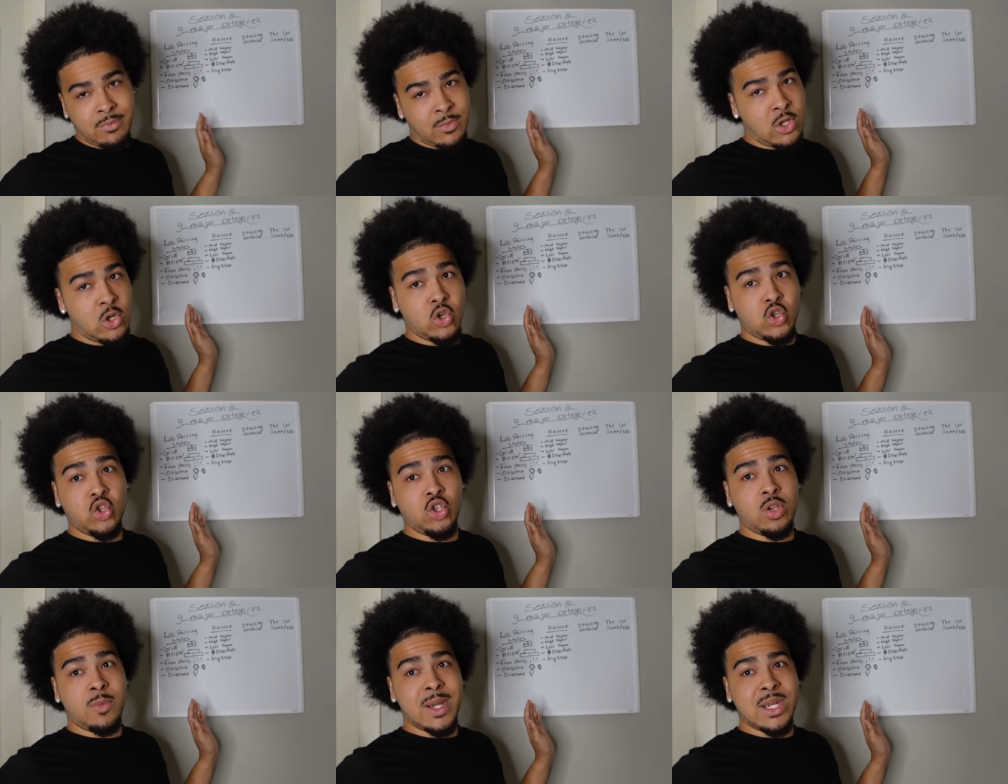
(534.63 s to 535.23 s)
Don't
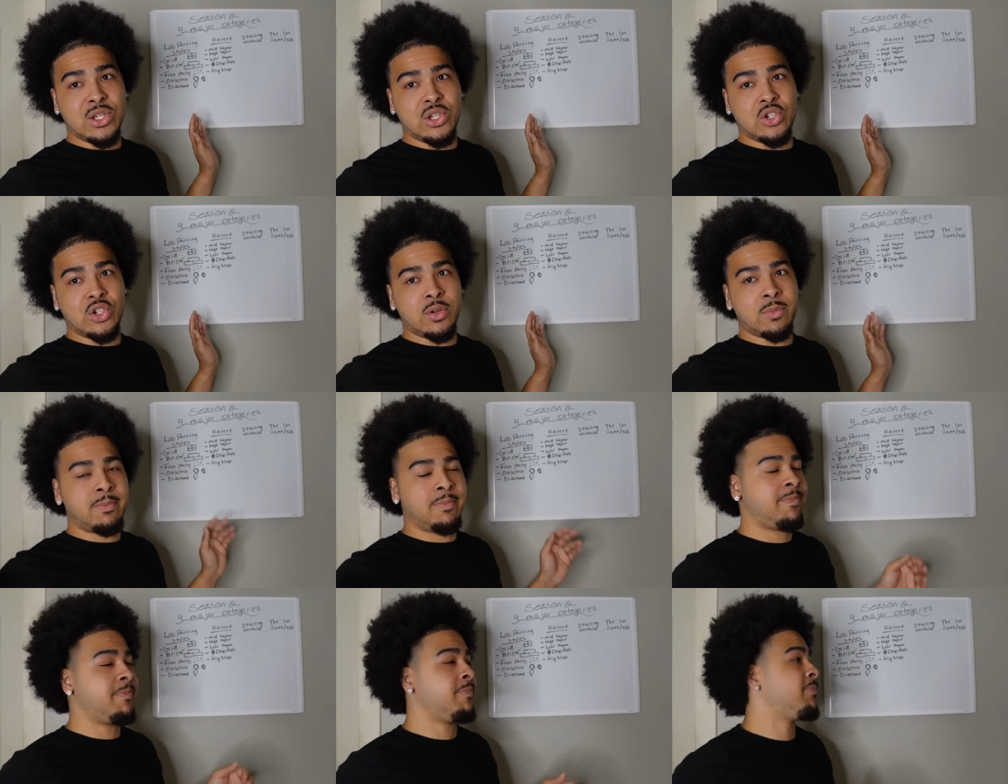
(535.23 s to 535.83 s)
shoot the messenger.
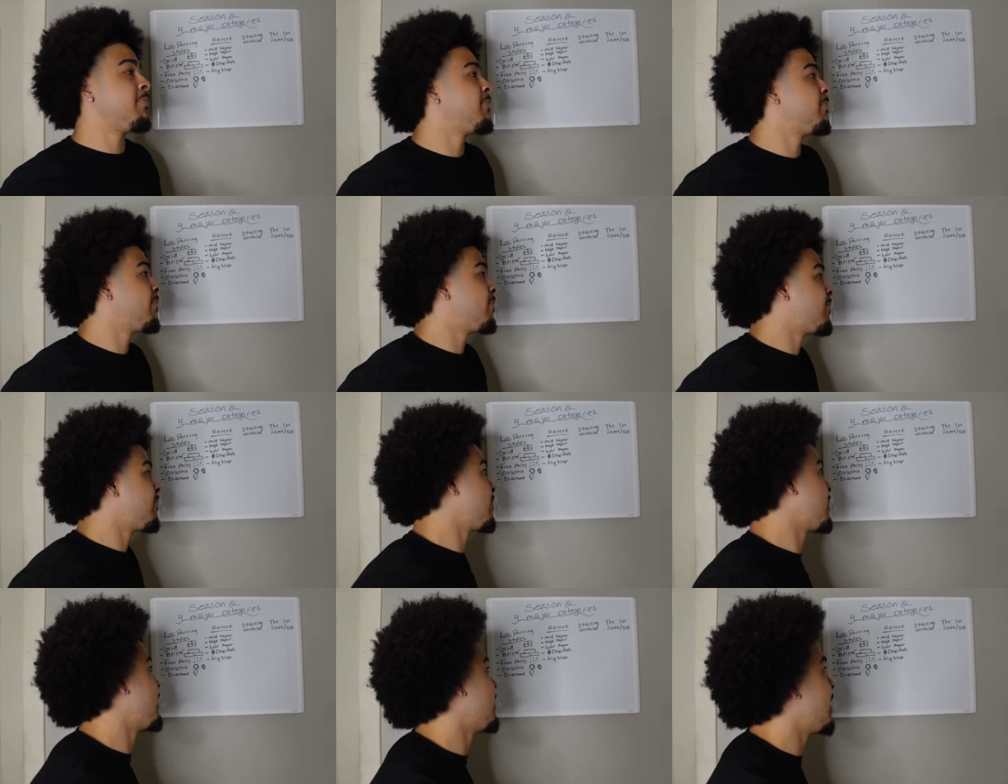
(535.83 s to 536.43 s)

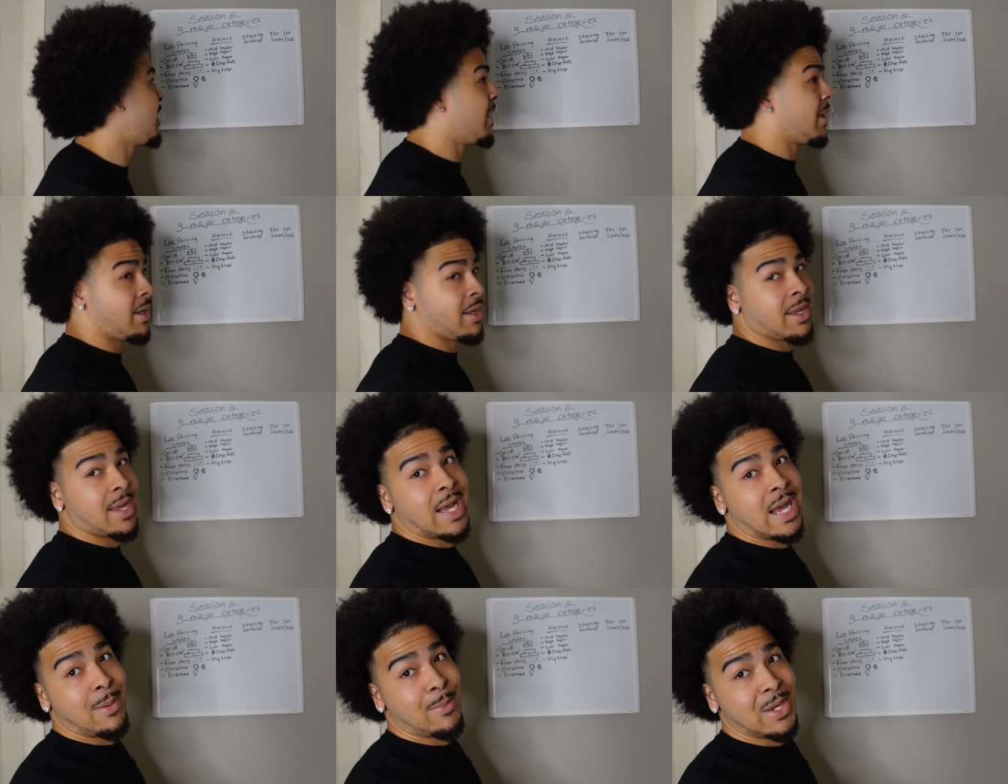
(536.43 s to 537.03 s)

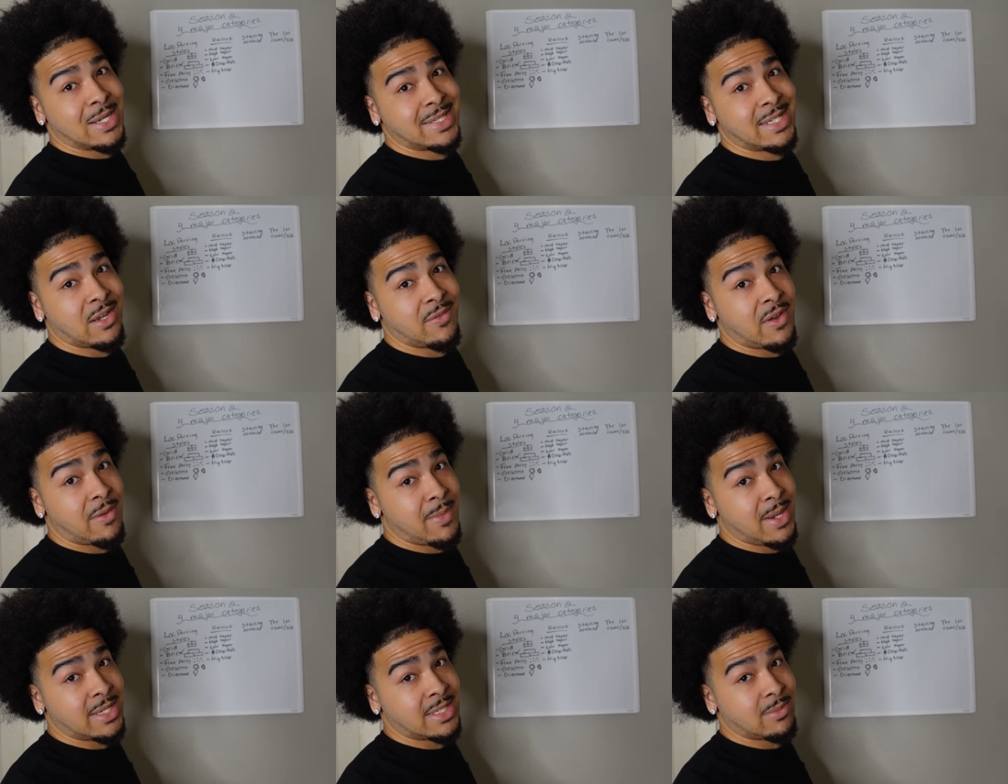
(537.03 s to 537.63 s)
I myself
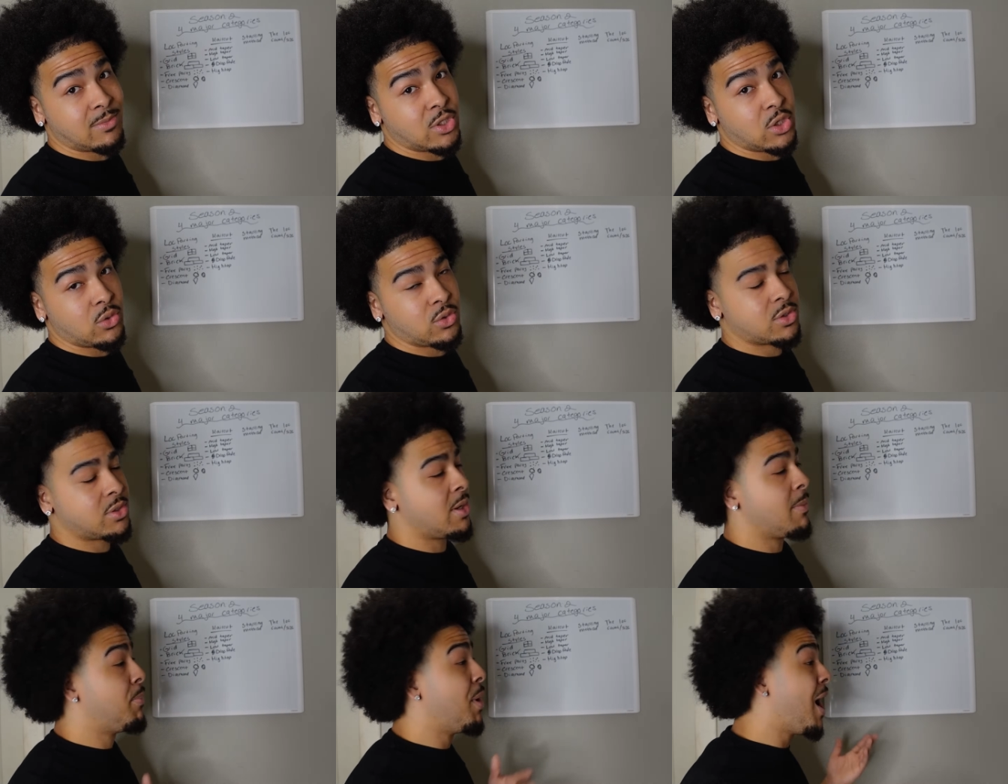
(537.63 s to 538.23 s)
have made some
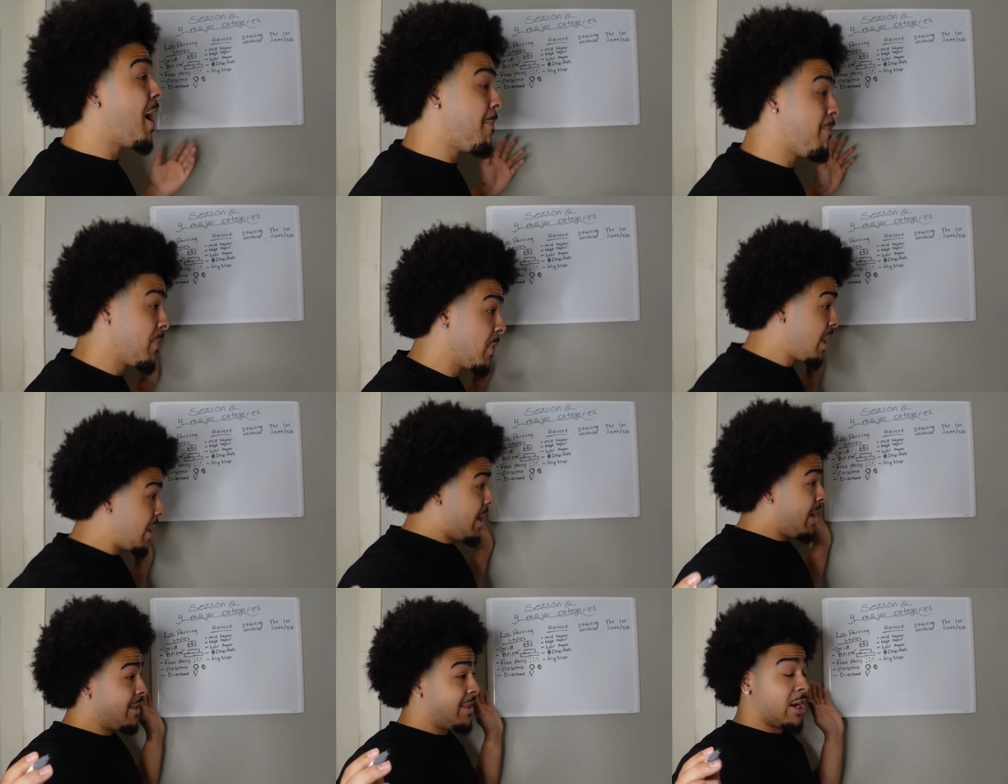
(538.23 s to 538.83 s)
jokes. But
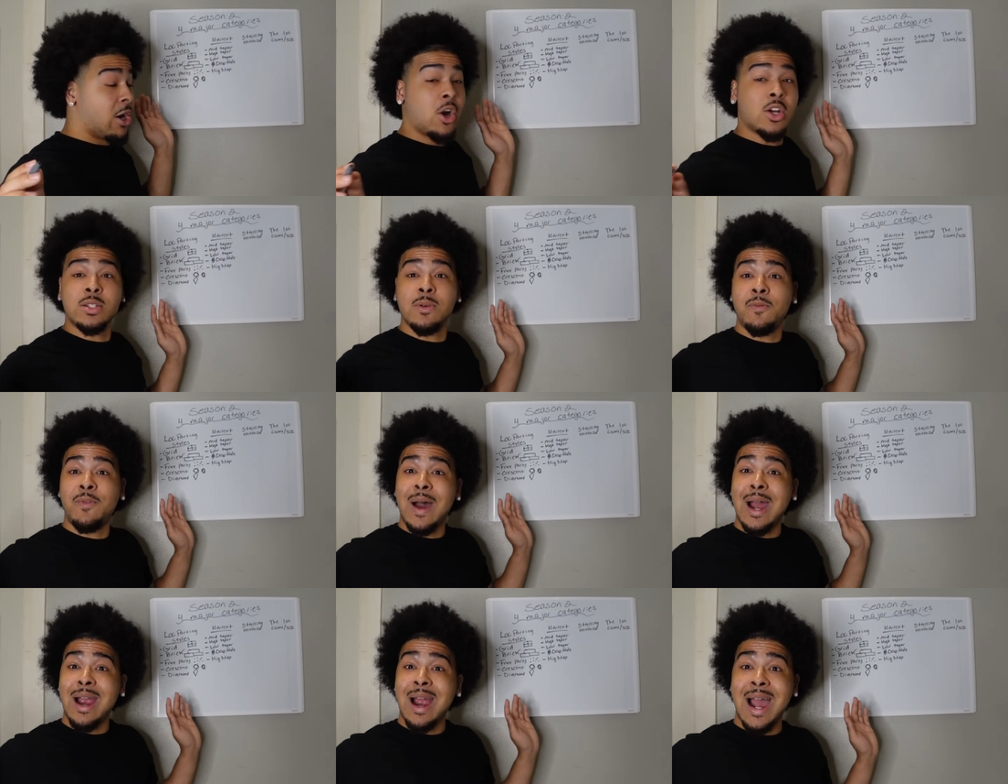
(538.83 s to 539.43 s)
there are some
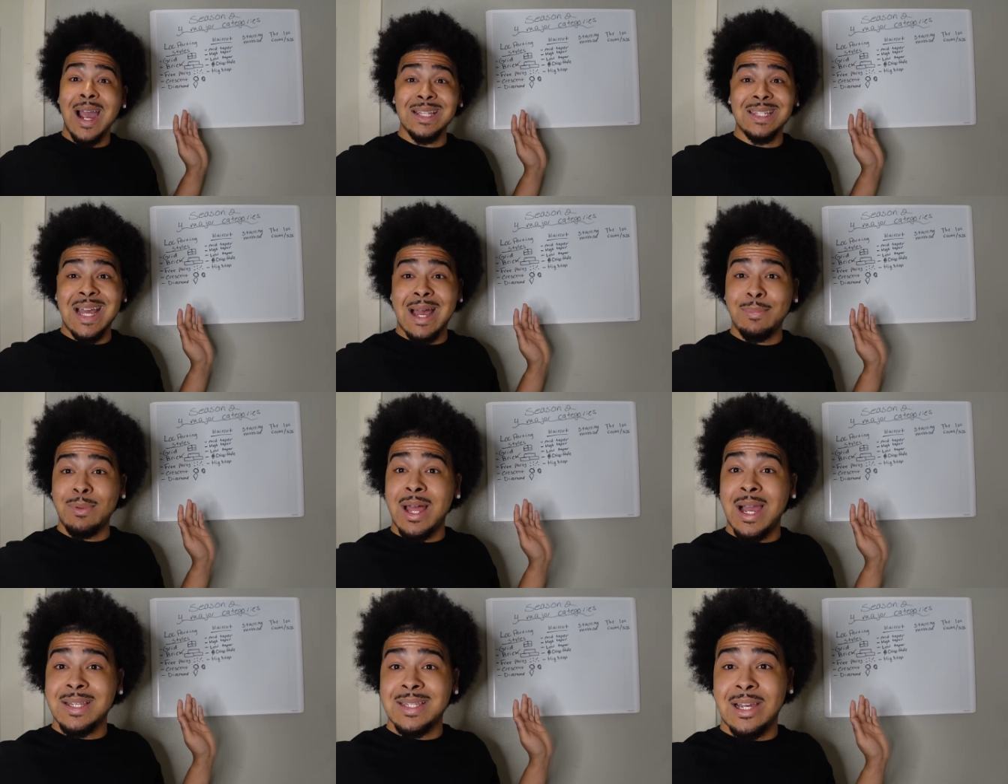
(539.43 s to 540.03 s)
fire high top
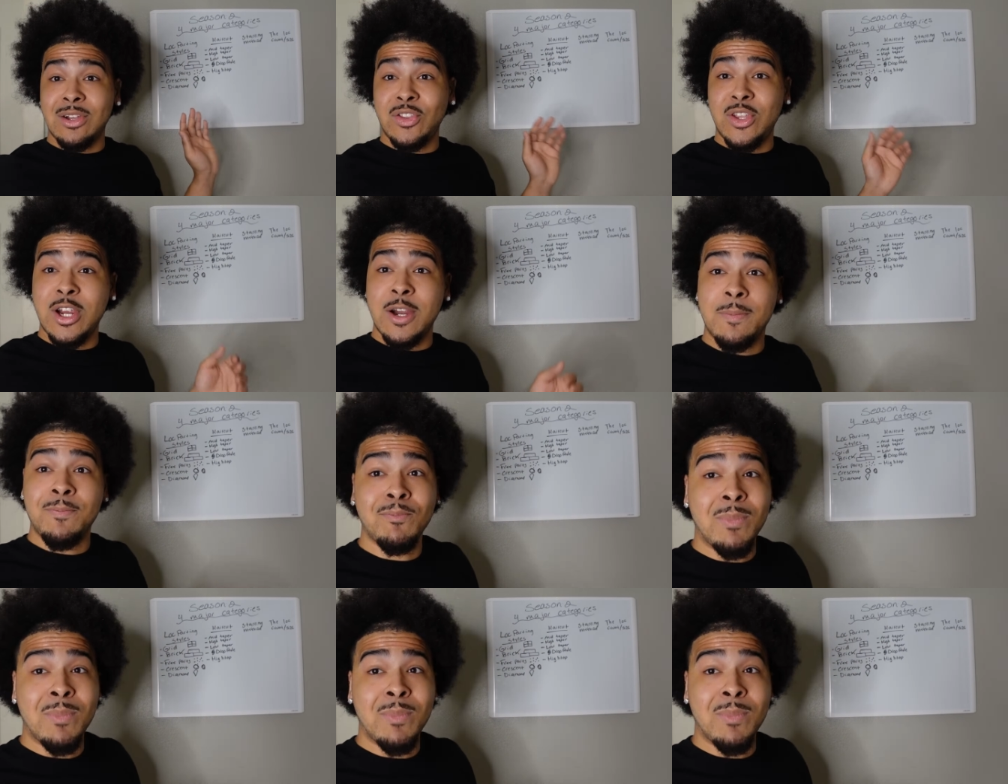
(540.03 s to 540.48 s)
locks out there.